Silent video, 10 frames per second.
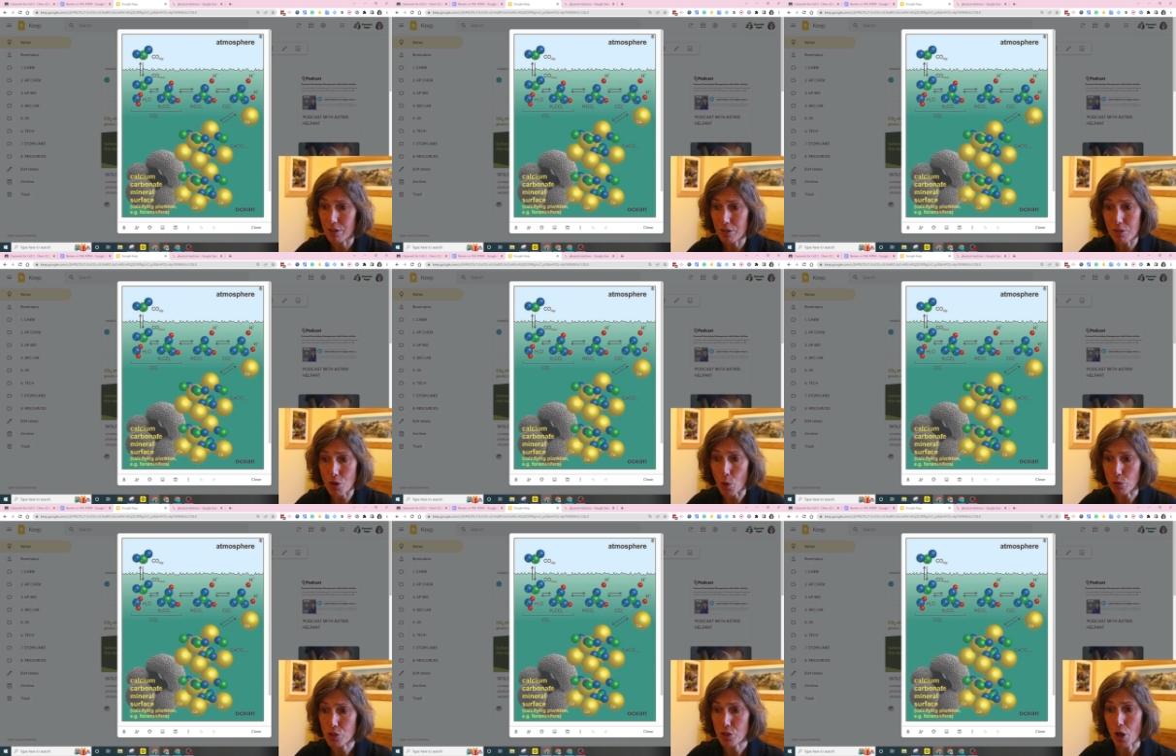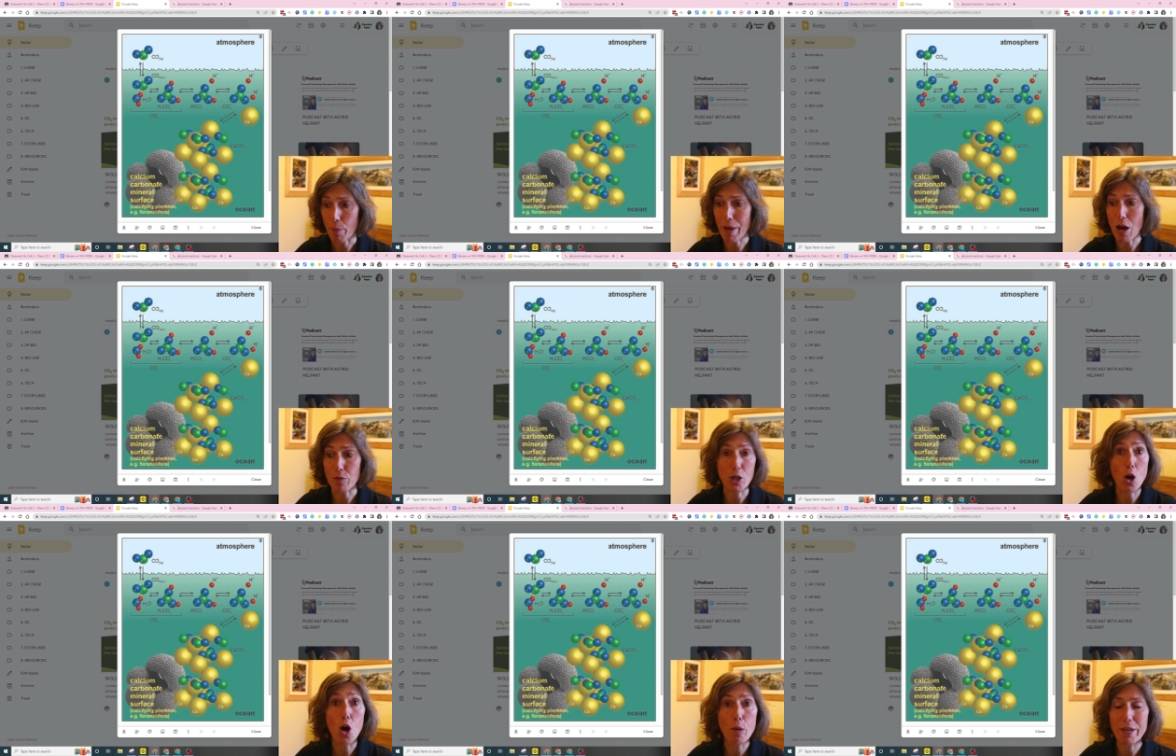Note about the
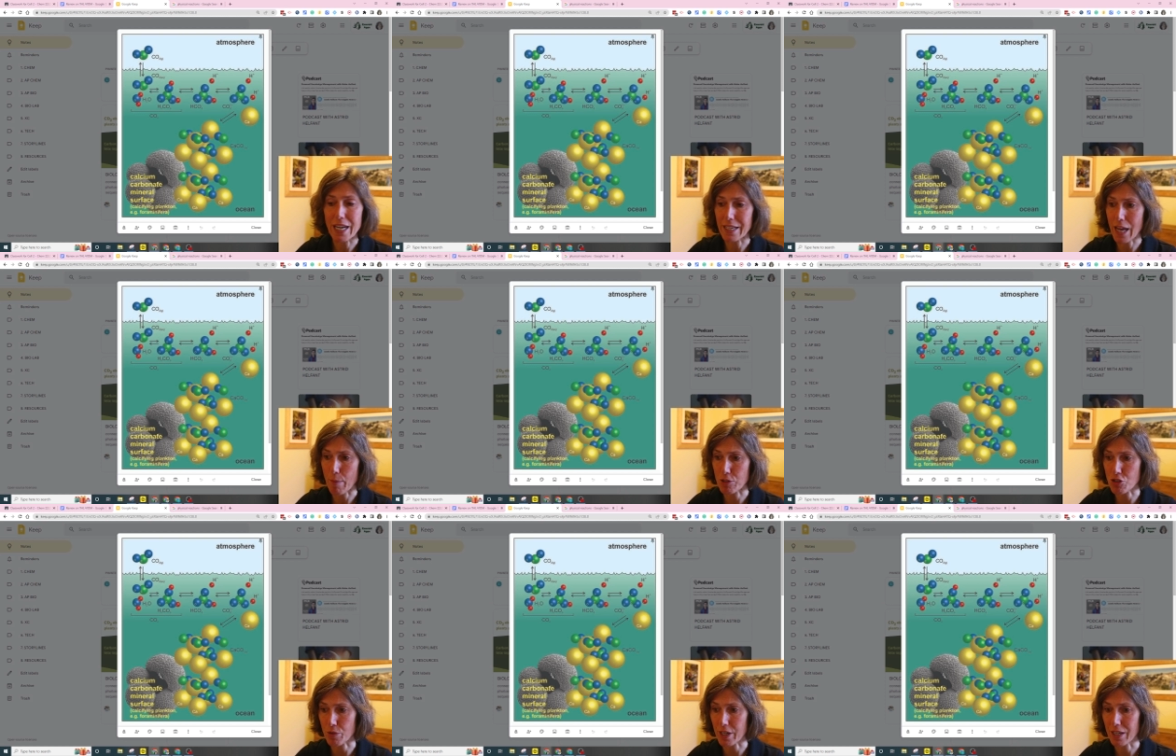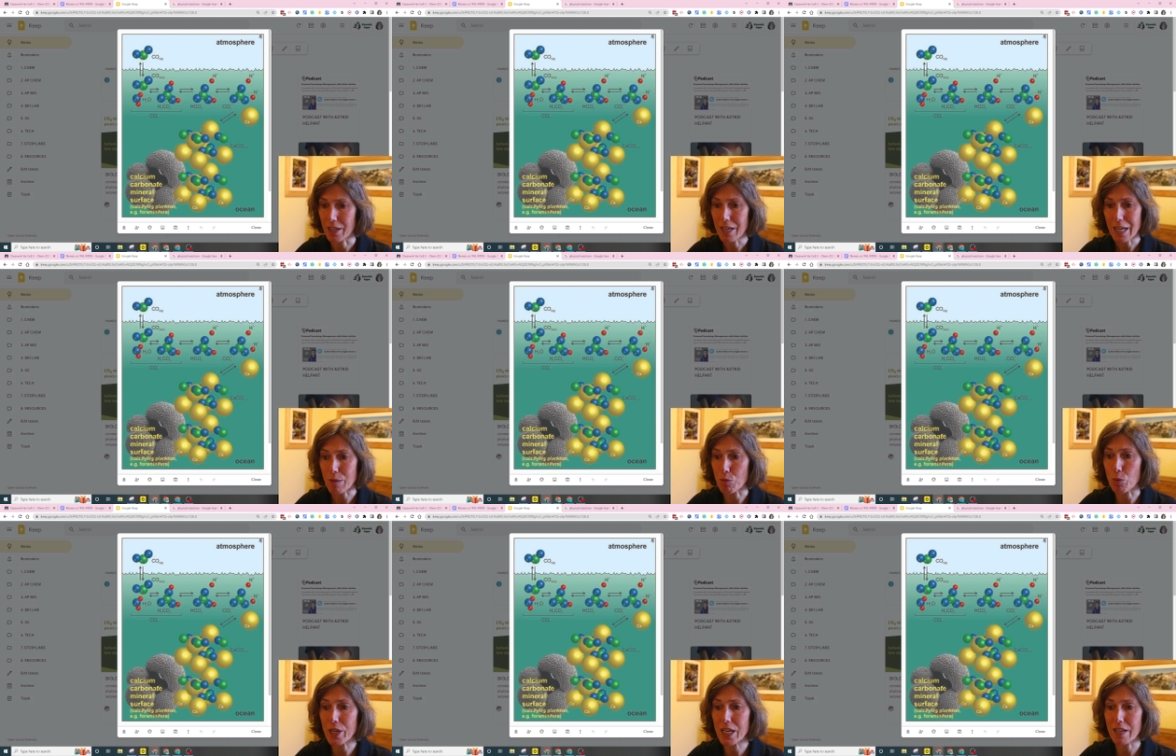carbonate chemistry in
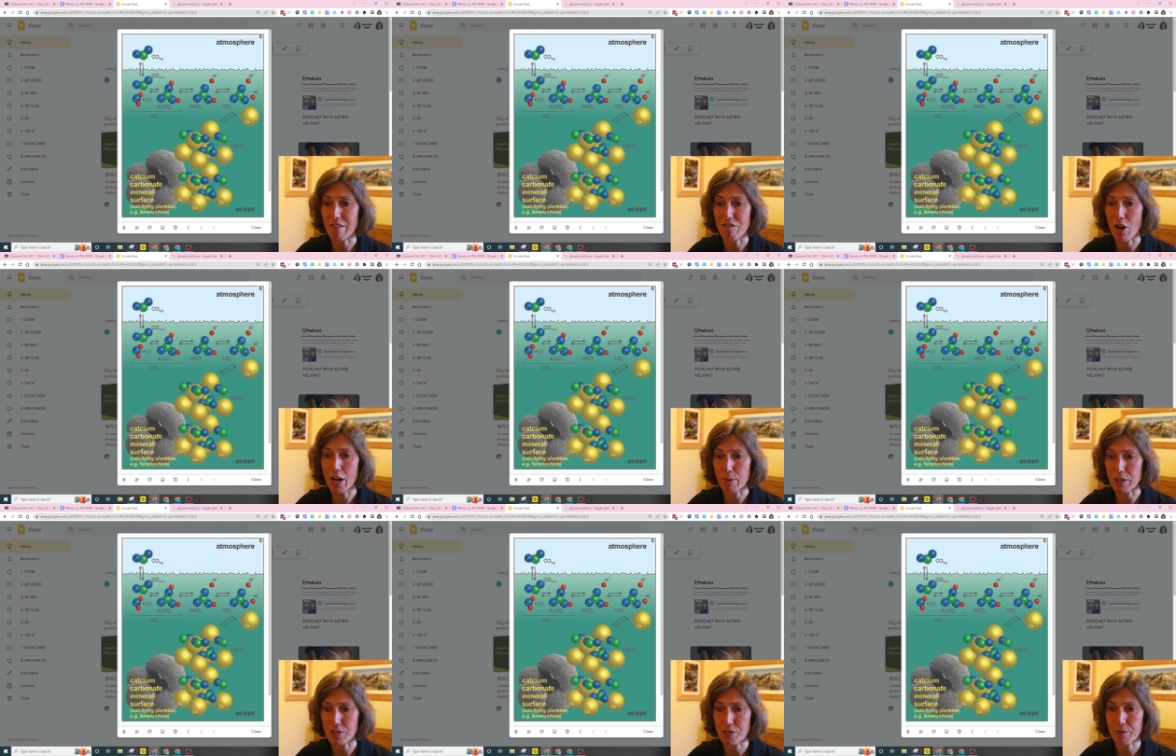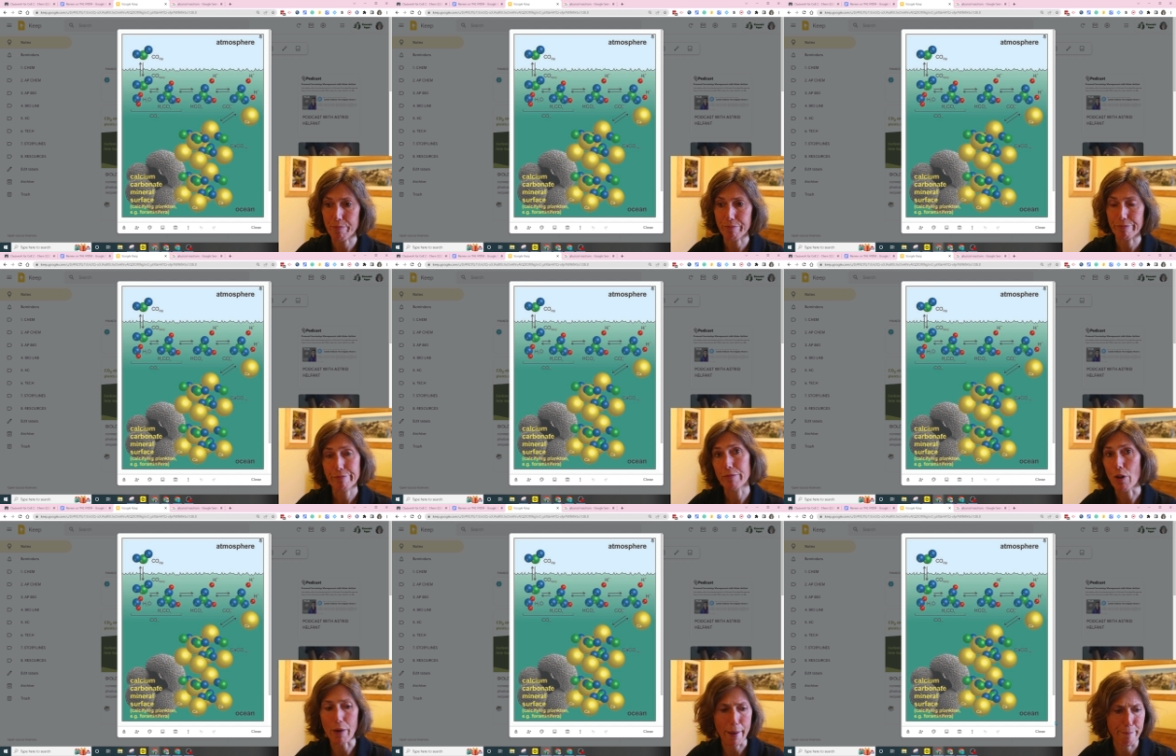marine environments.
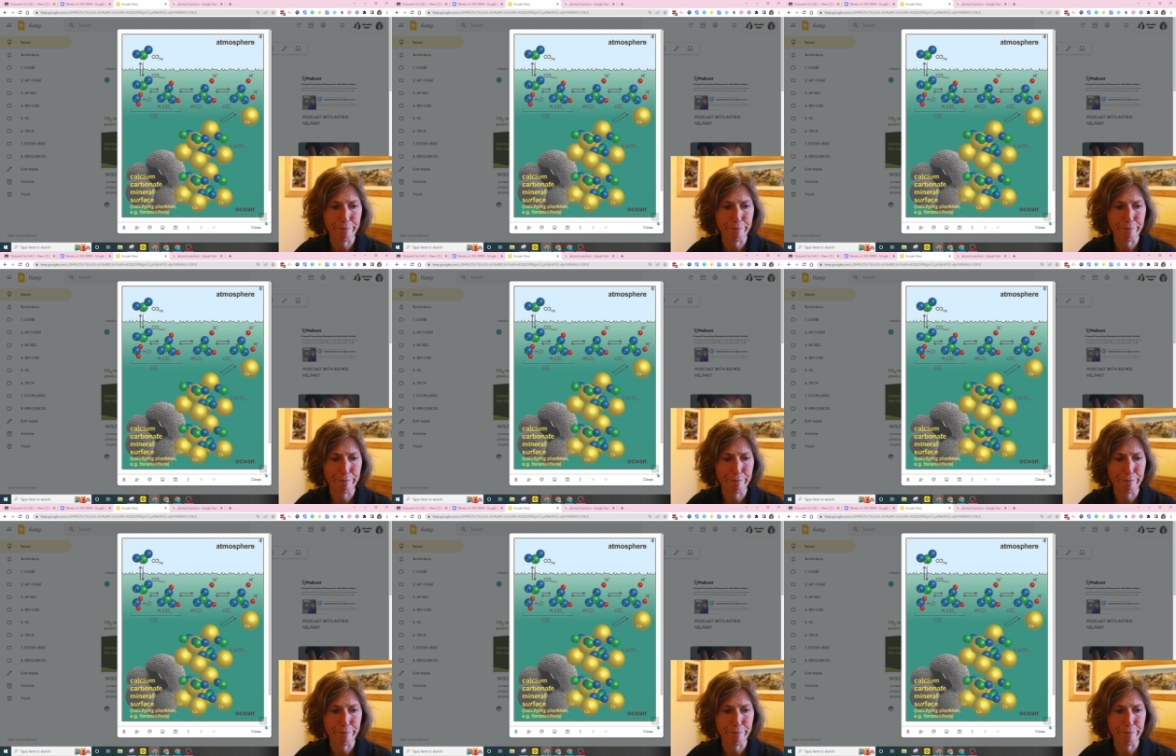Okay.